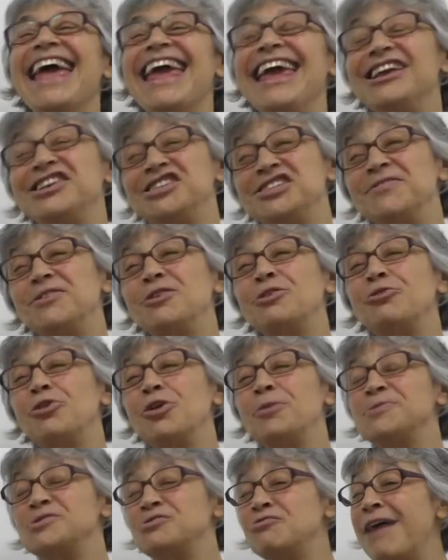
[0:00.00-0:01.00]
Each of the
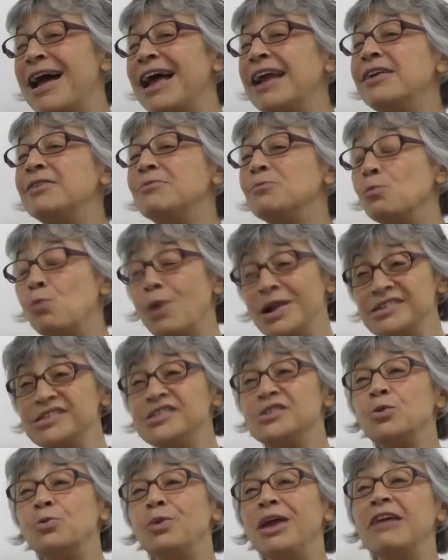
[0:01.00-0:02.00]
groups ran
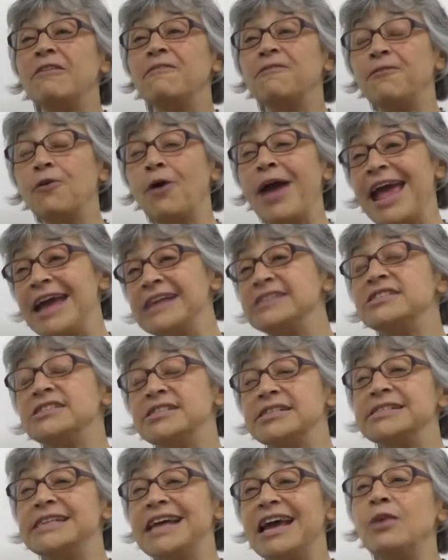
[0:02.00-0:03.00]
once a week for 8
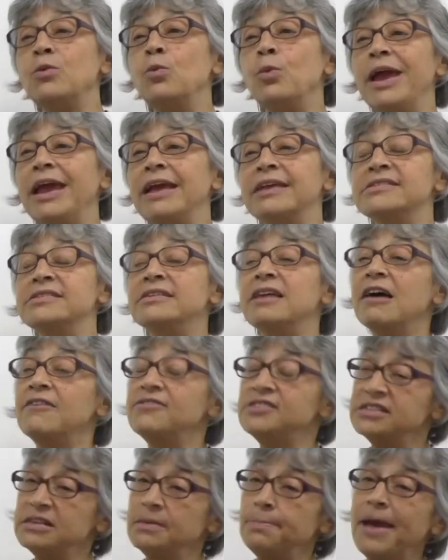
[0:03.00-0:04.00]
to 10 weeks, and
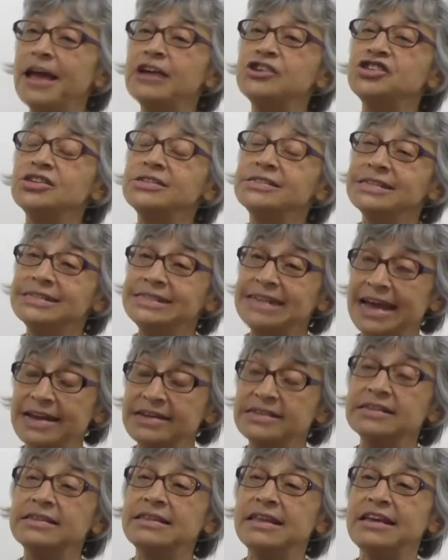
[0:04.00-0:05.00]
after the patients
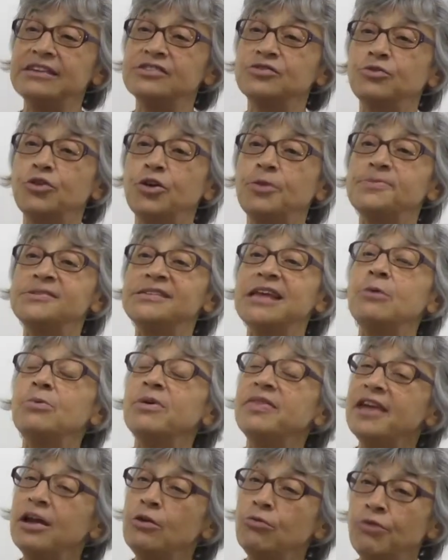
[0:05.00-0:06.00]
attended these groups, they
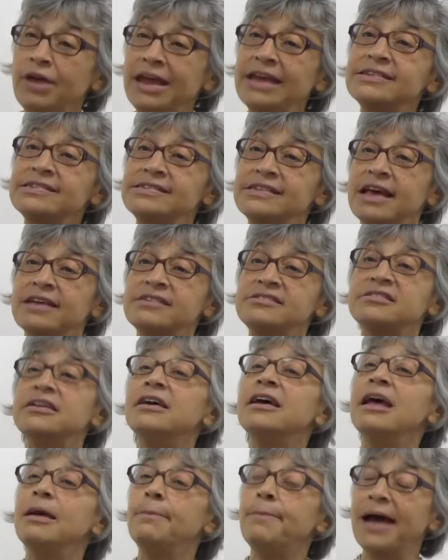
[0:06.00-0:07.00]
were then reassessed
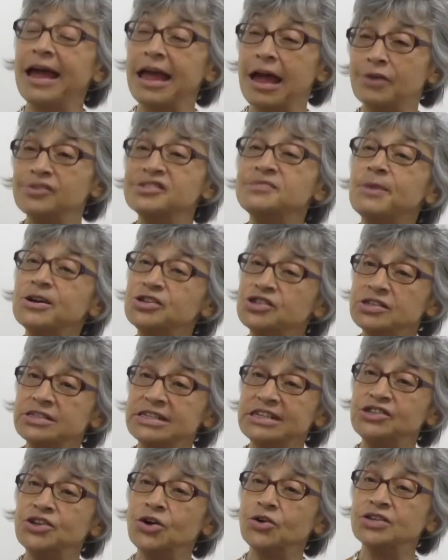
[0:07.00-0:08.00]
by our
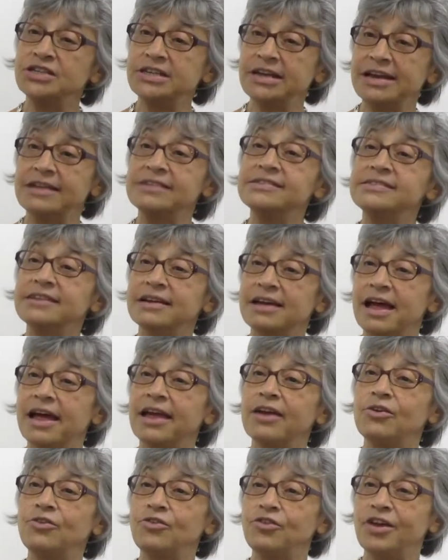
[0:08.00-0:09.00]
specialty doctor in
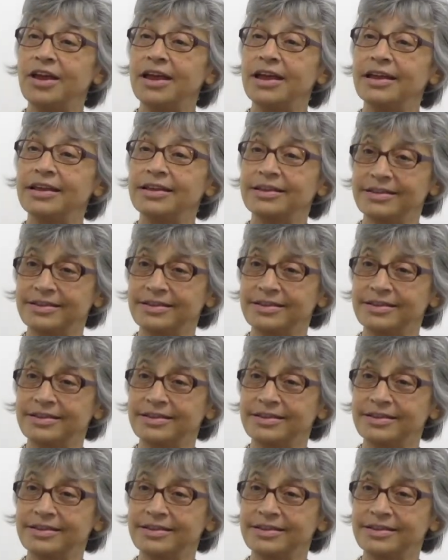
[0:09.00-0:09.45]
psychiatry.